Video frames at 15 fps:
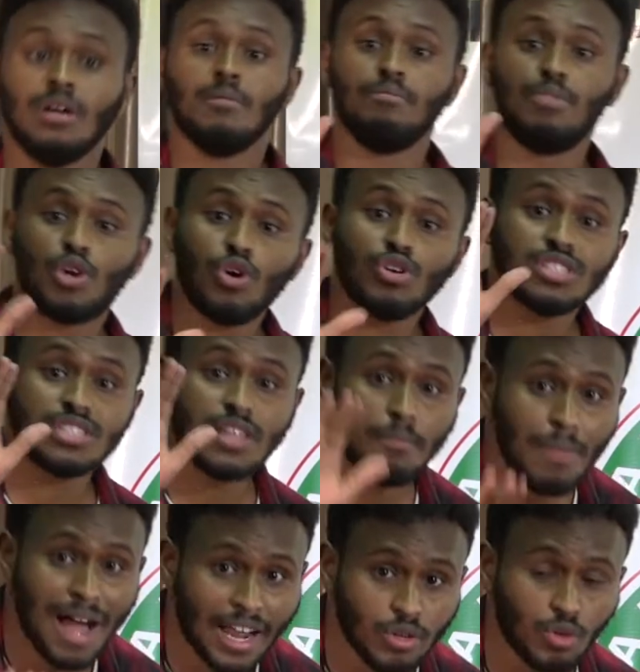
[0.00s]
because the
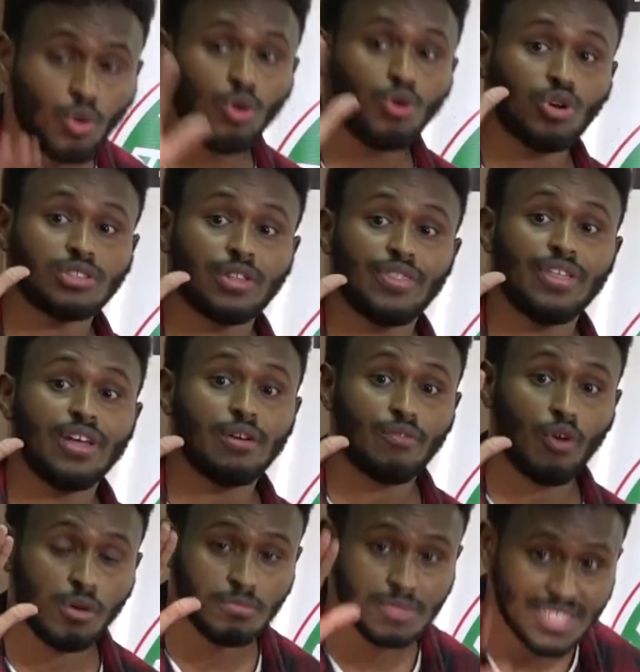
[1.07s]
man could not think
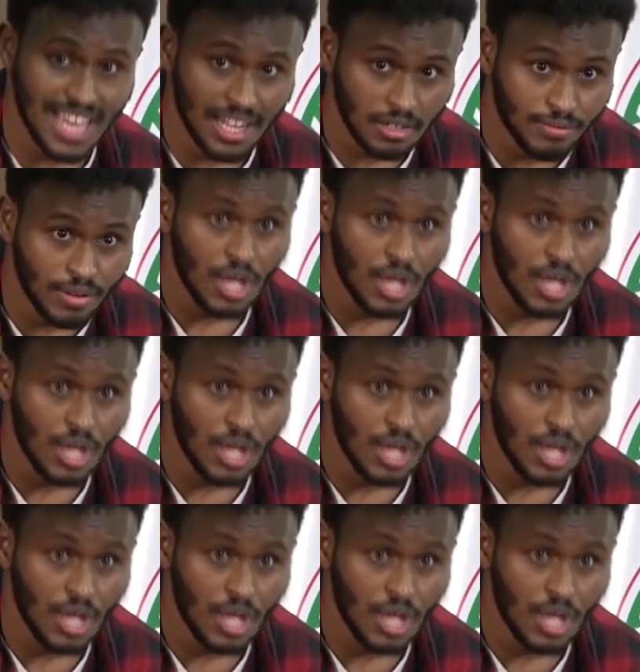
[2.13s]
for himself,